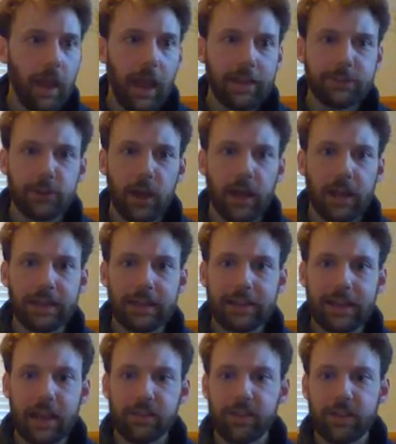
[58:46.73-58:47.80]
I saw it
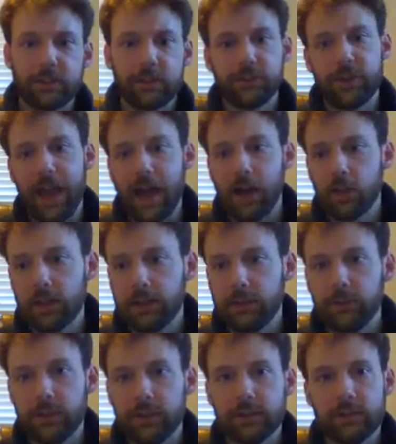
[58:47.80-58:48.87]
kind of as a
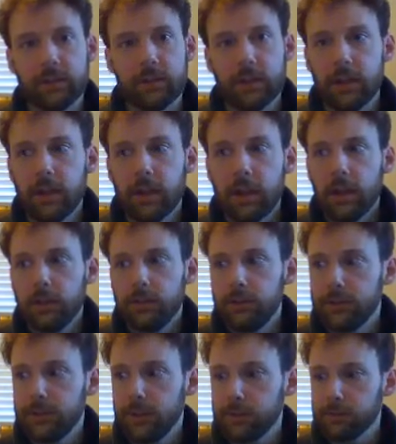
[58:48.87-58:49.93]
challenge and
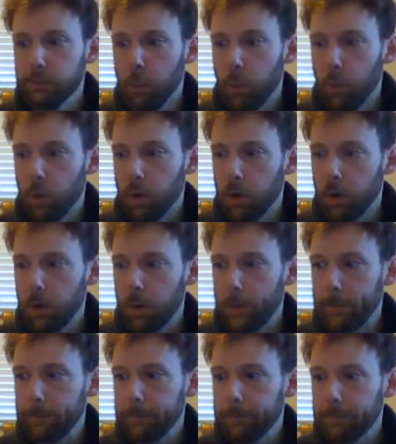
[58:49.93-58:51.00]
just as more,